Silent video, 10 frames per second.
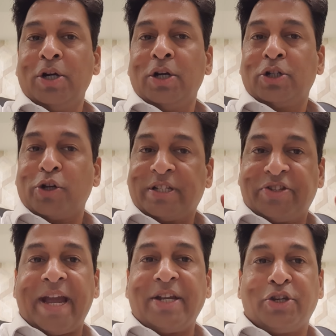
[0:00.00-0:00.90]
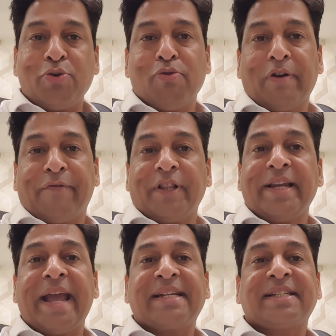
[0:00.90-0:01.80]
So stay tuned for the
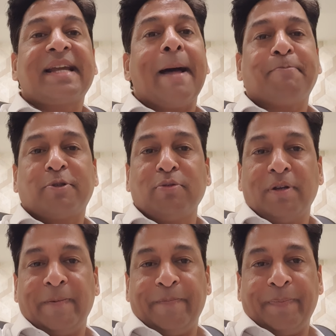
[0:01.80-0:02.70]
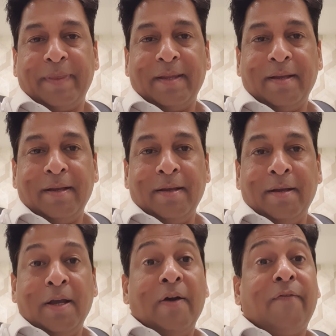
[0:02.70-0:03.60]
next capsule.
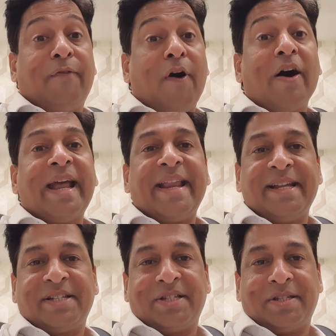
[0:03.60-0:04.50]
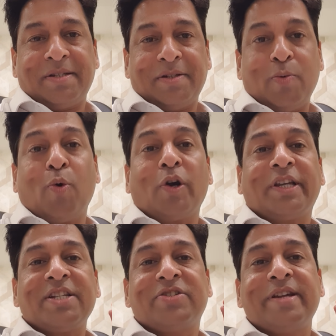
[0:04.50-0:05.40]
For arrest, what
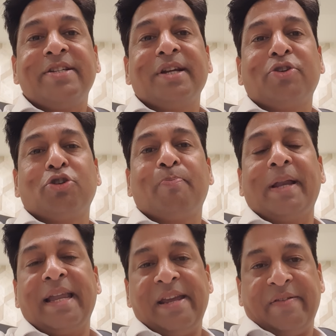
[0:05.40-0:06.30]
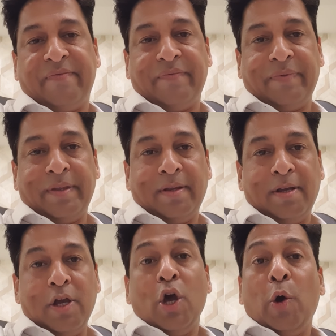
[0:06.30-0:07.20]
is reason to believe?
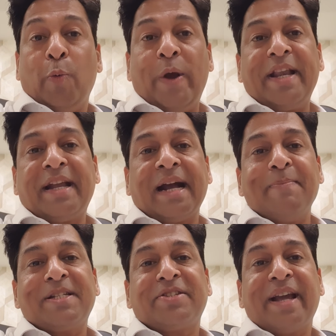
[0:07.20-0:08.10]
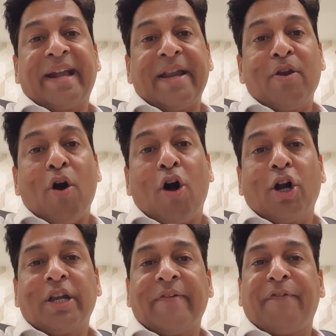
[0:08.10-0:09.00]
When commissioner can
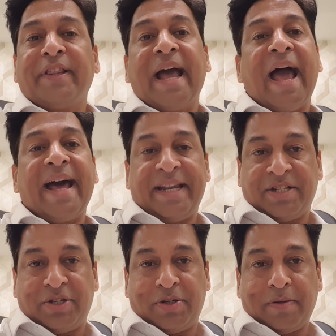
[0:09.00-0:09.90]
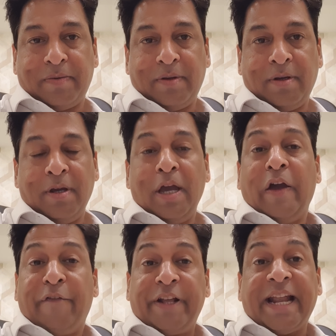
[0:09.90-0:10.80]
order for the arrest?
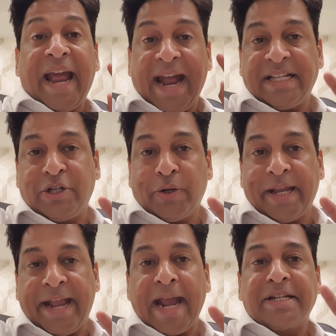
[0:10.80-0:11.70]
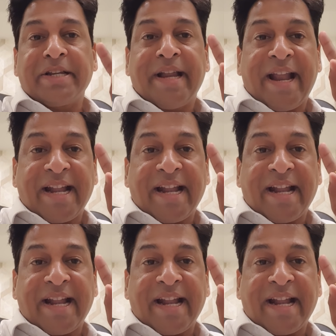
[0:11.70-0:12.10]
Whether adjudication and